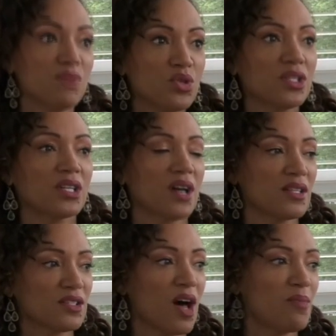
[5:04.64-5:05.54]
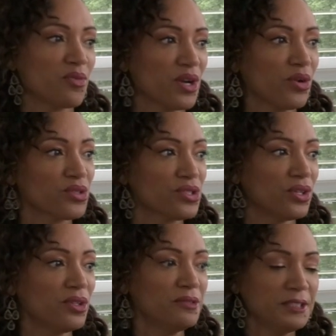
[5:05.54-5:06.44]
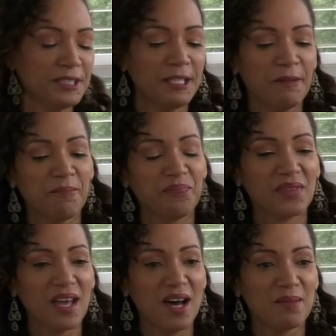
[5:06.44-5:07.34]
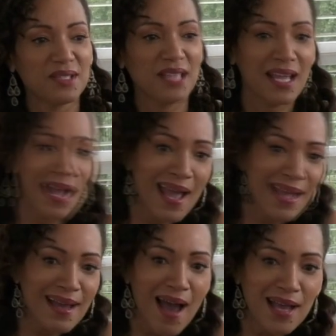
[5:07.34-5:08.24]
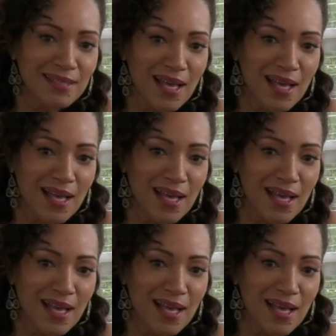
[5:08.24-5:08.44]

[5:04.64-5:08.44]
music ensemble rehearsal, saying, "Hey guys,